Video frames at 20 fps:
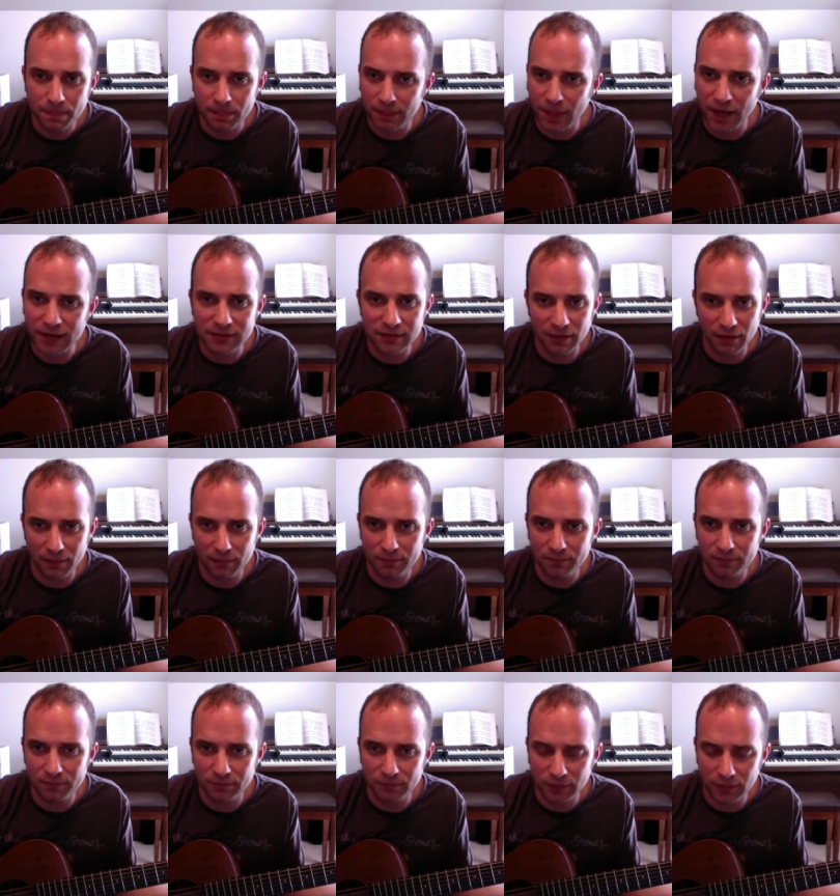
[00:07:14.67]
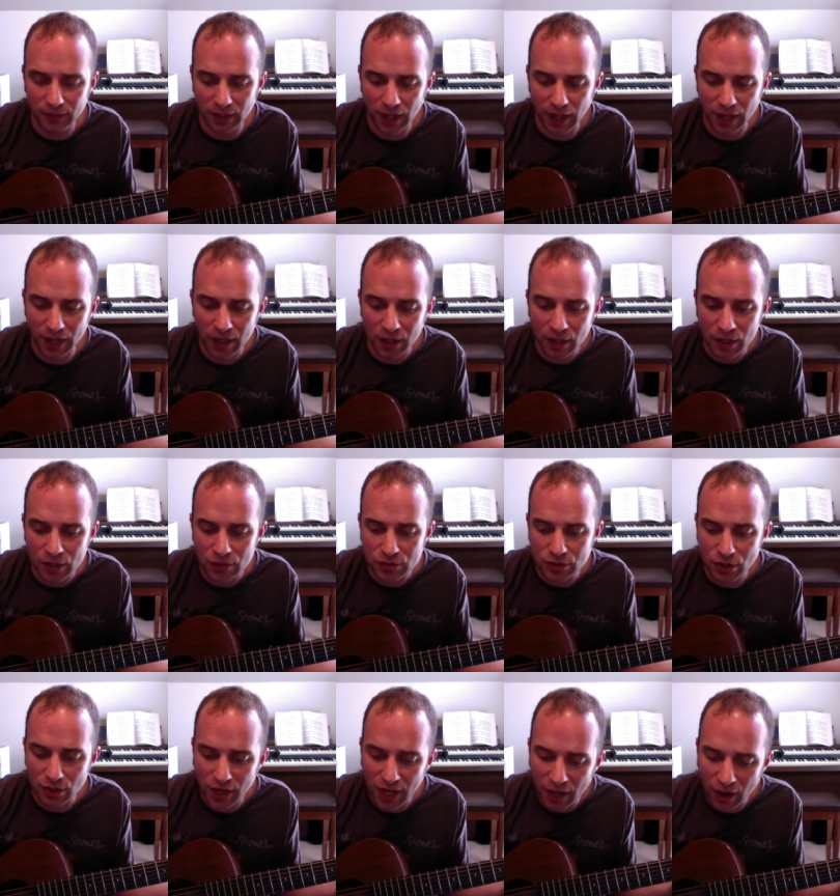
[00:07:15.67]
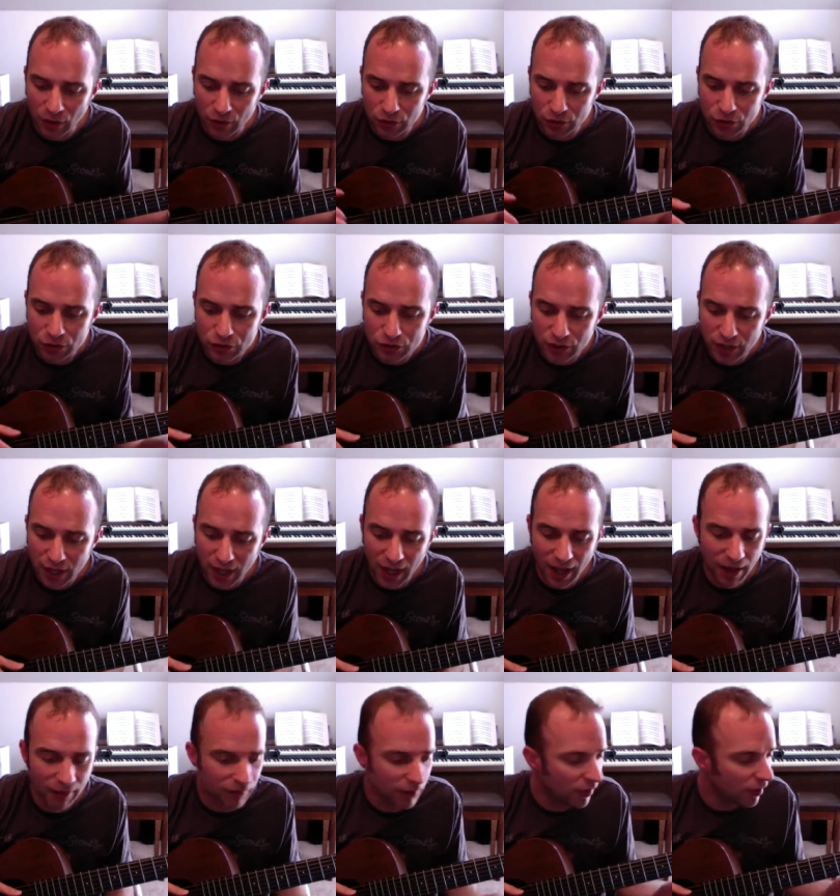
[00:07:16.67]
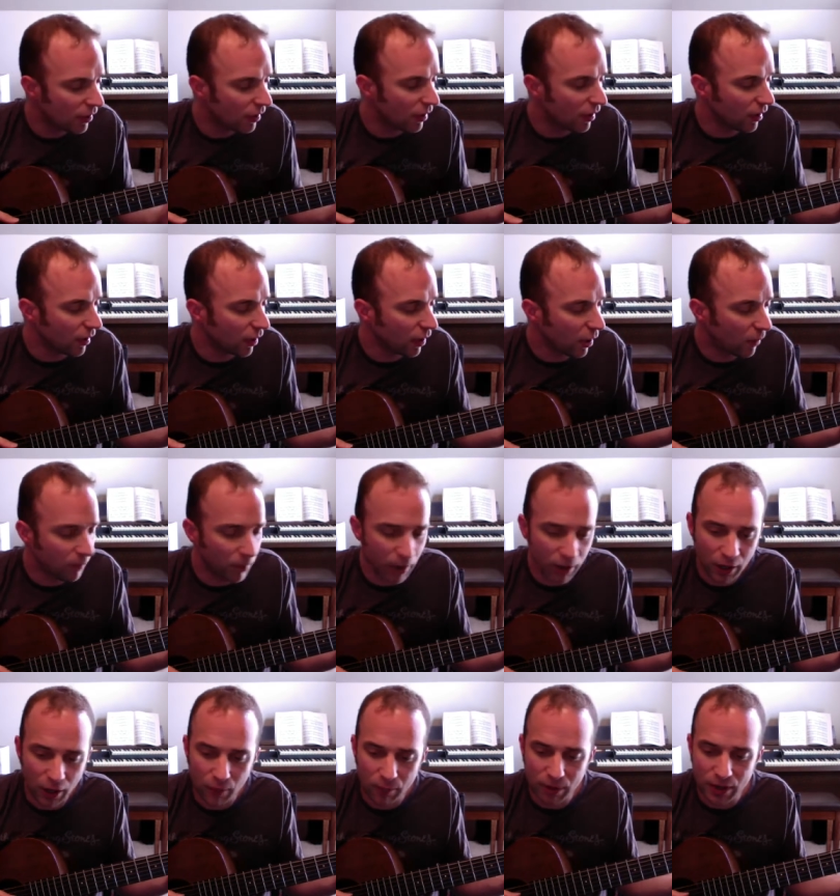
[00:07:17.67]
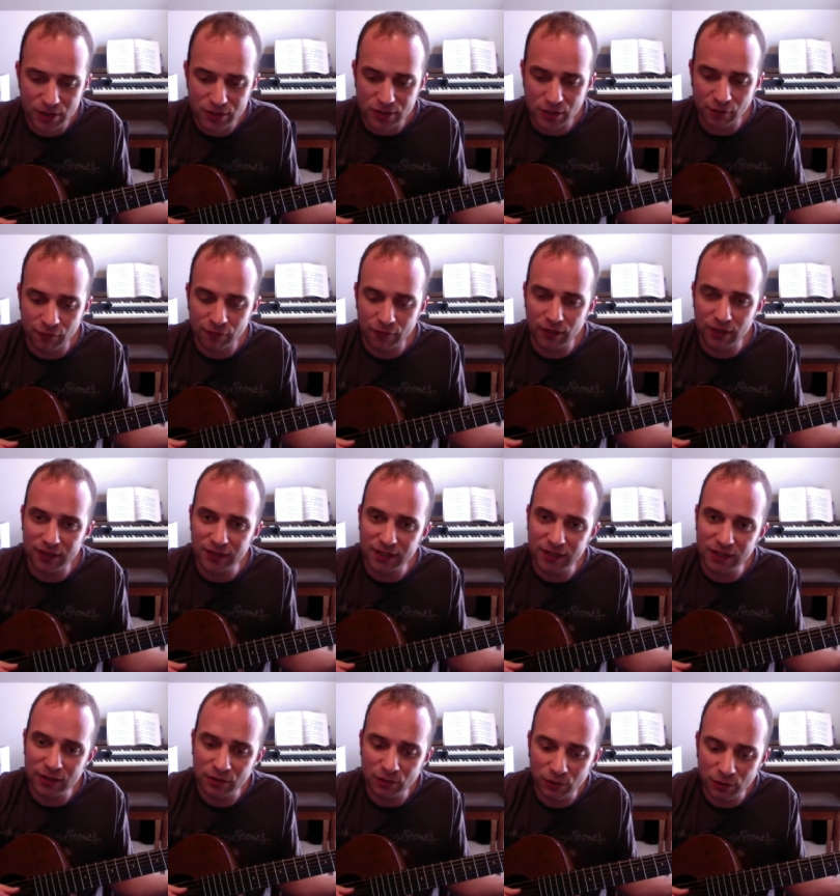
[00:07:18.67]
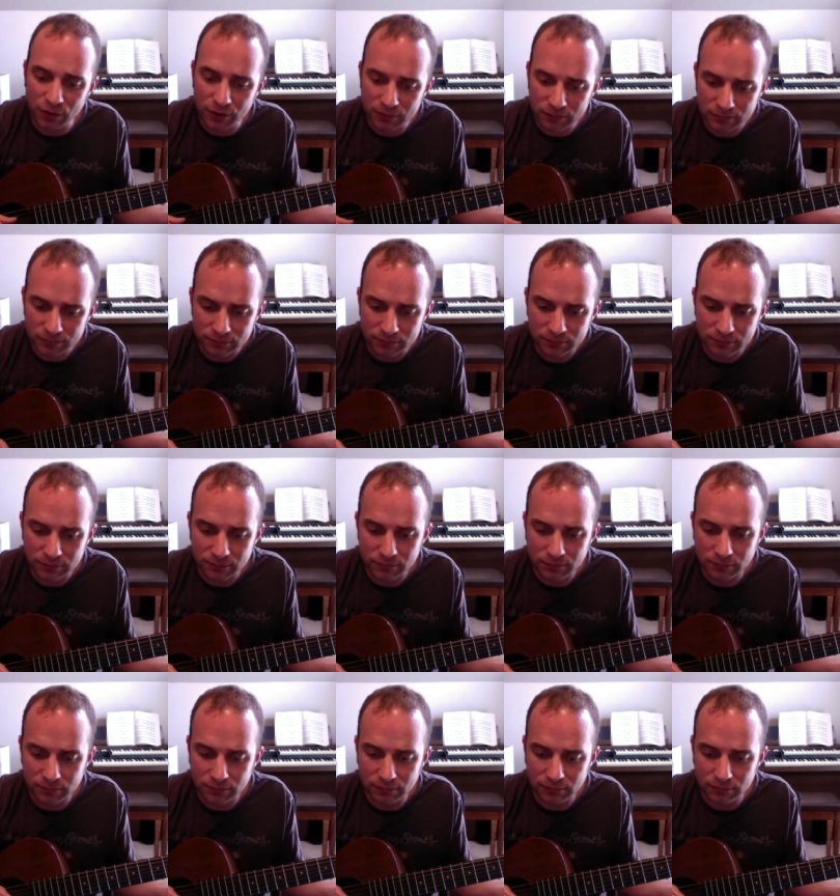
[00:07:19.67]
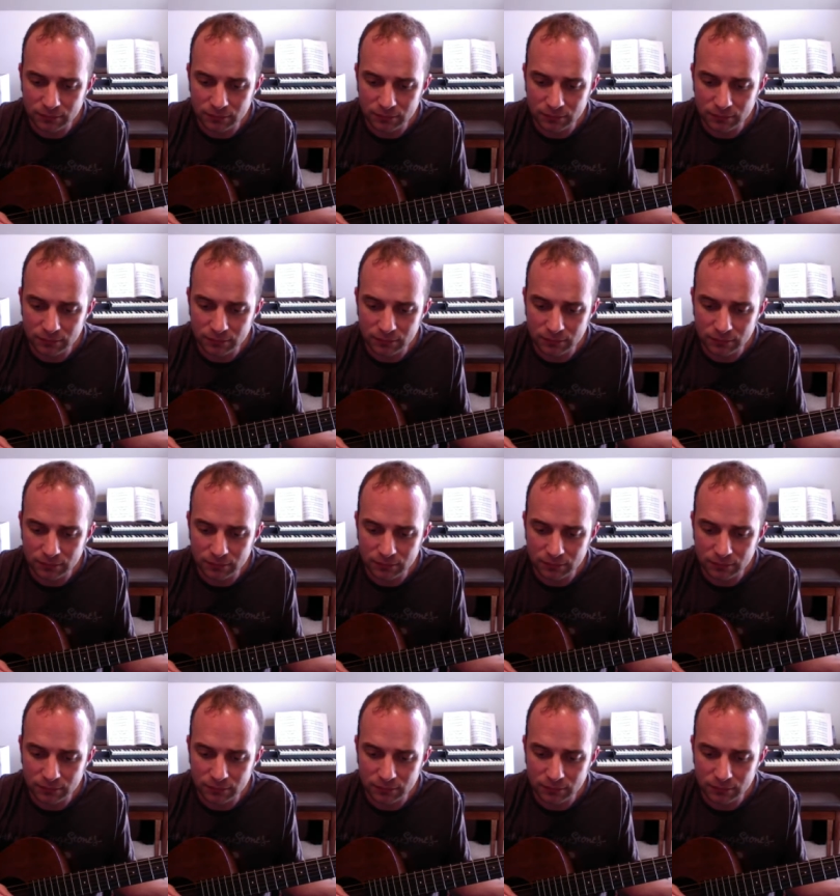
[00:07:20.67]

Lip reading: That's it. Okay? So now you should have an arpeggio for a D chord, an